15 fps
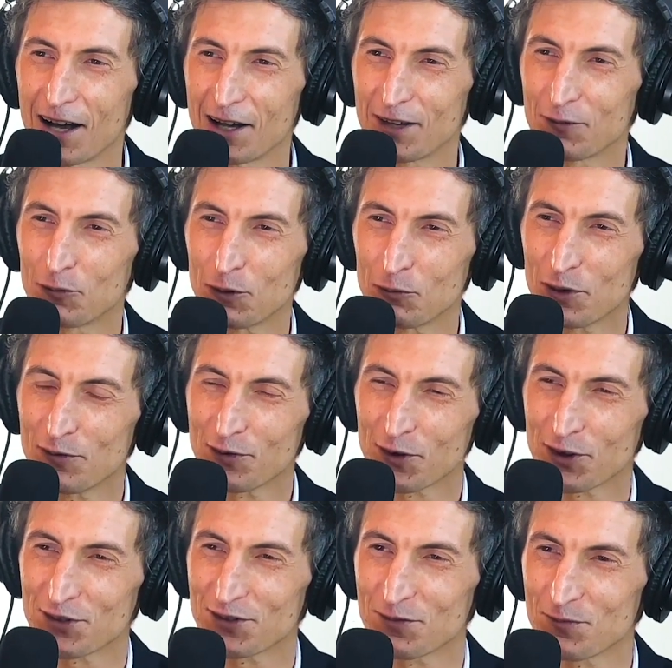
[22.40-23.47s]
When we
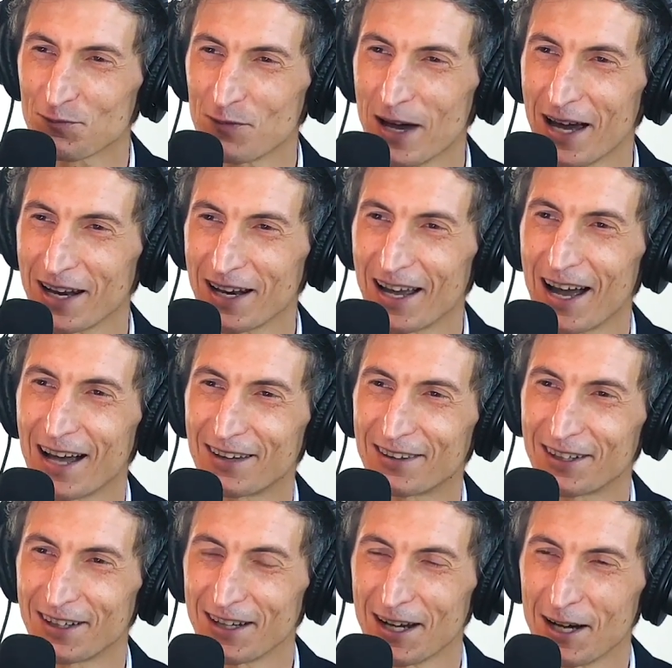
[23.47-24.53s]
first met at
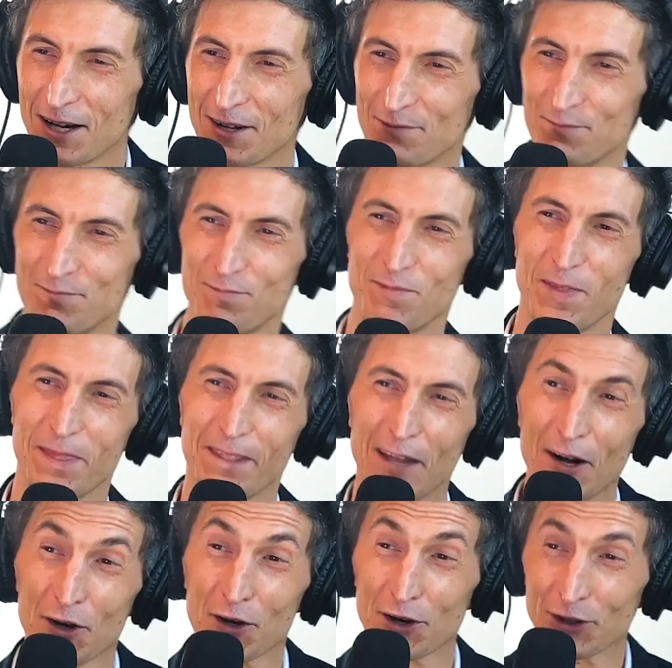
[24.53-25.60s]
the
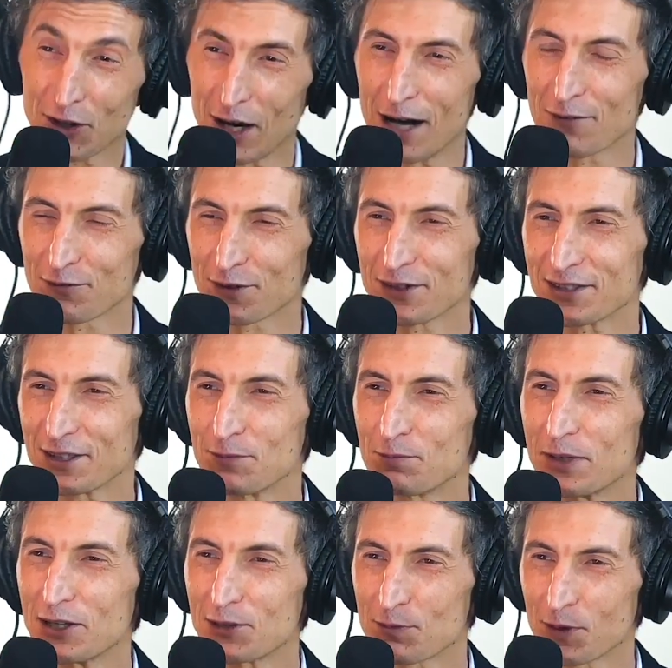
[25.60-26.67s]
EARN conference in
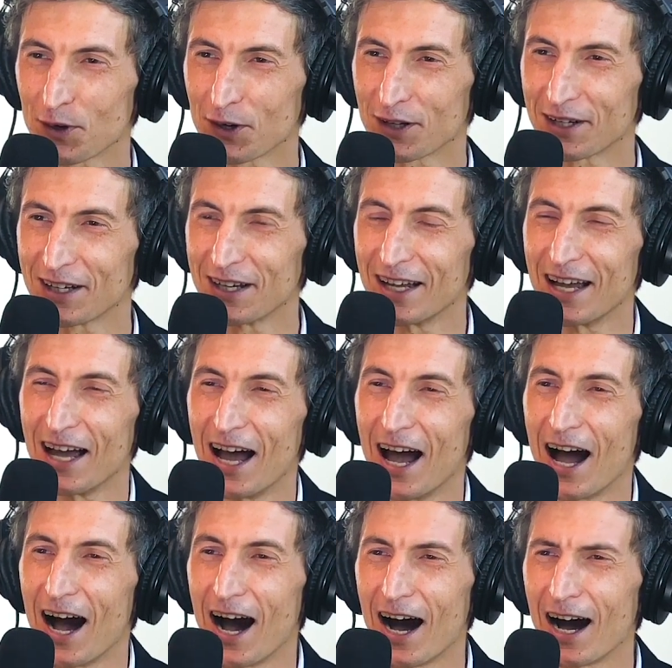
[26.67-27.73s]
Pittsburgh,
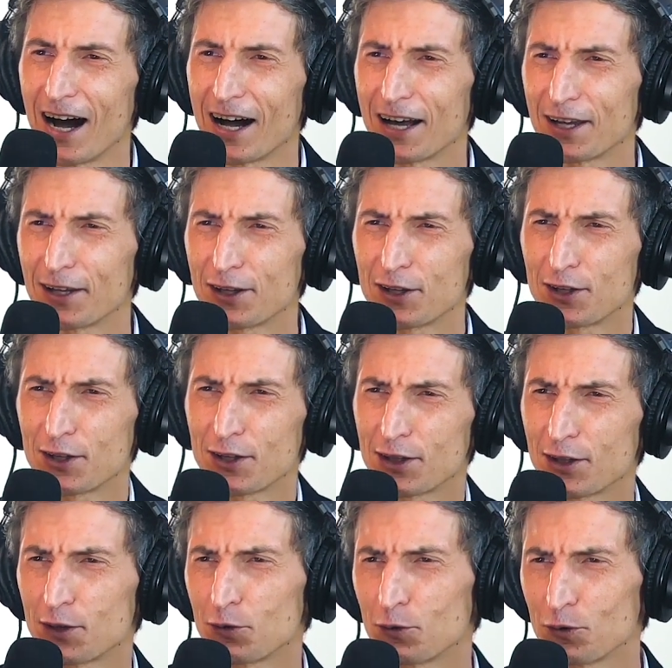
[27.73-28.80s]

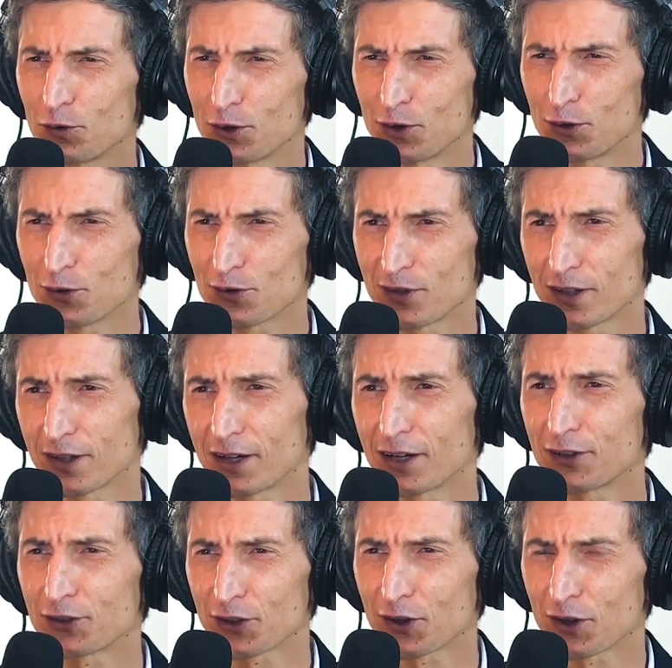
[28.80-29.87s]
you used a
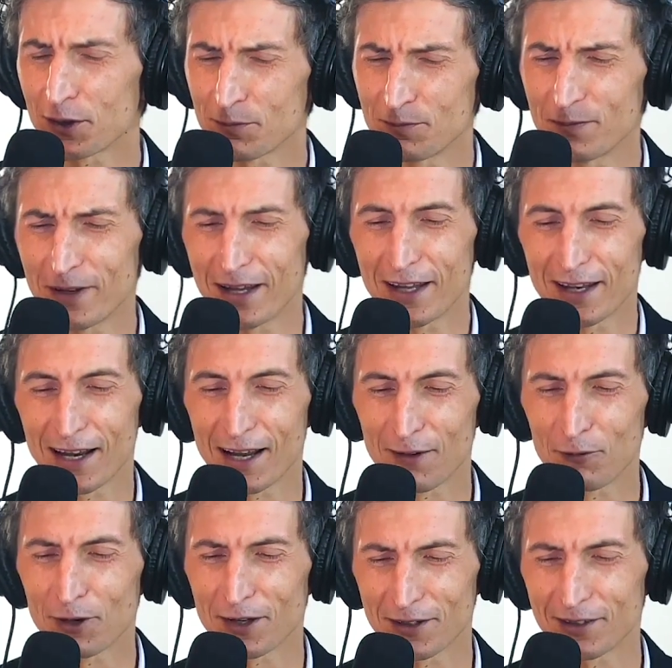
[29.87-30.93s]
term, and I
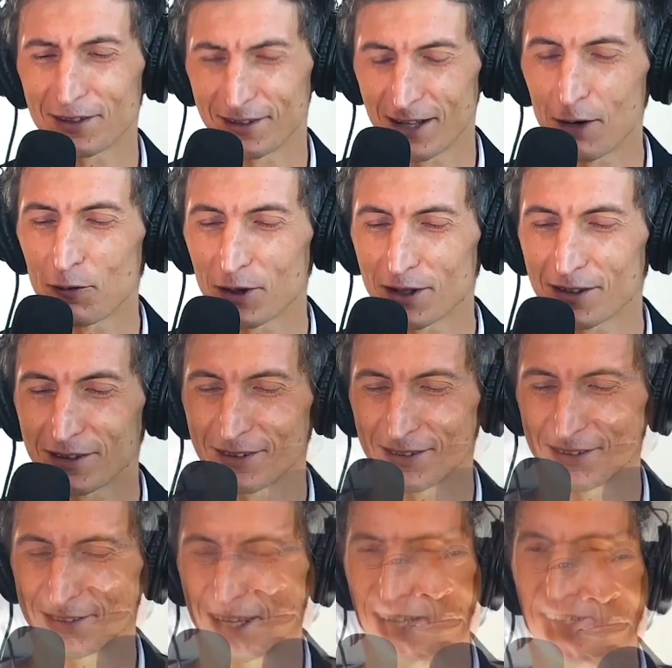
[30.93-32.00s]
want to
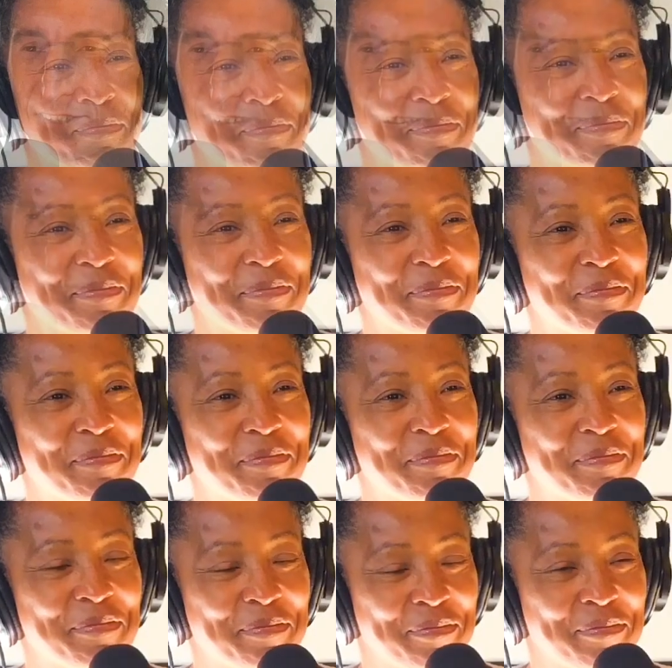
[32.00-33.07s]
dissect it a little
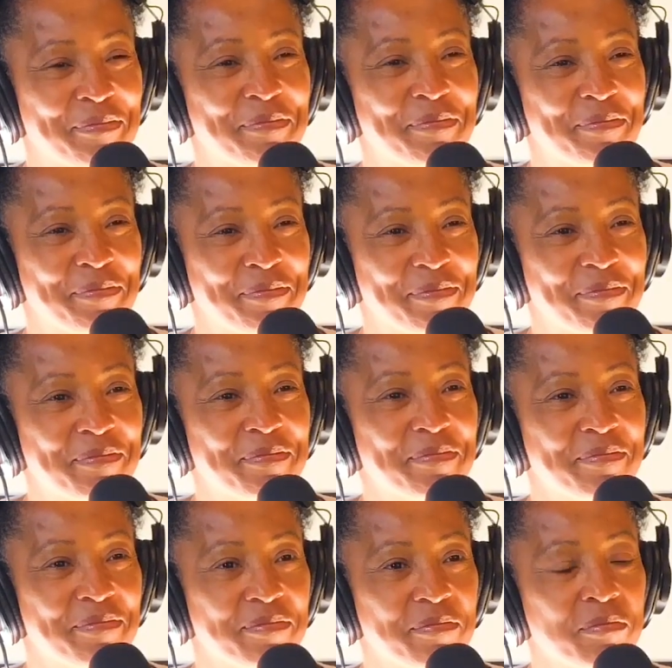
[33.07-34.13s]
bit for our audience, because you
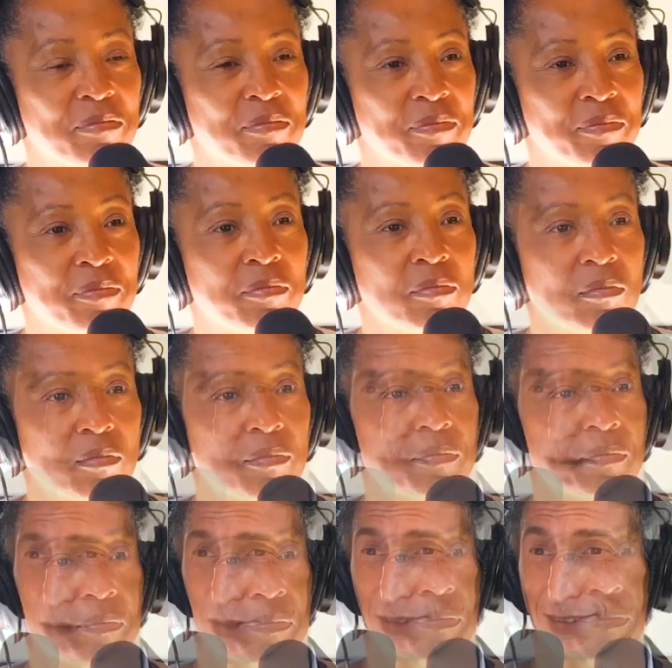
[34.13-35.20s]
said you wanted to talk
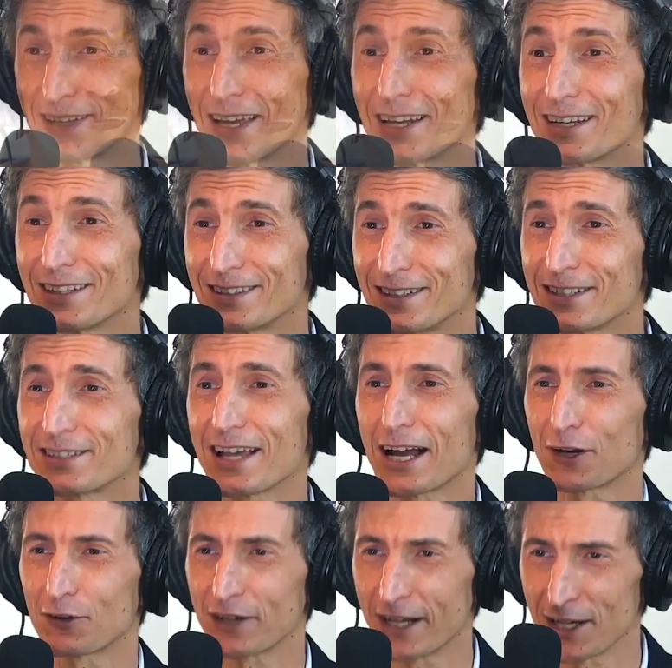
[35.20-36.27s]
about data
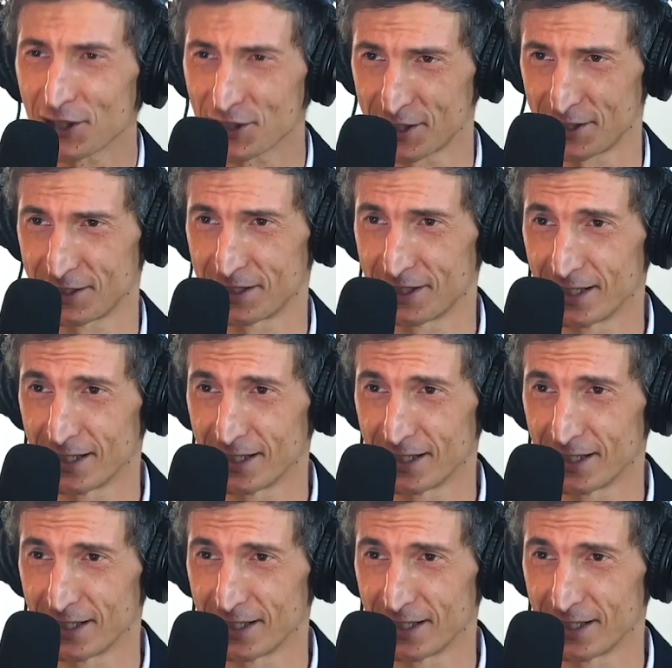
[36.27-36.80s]
disaggregation.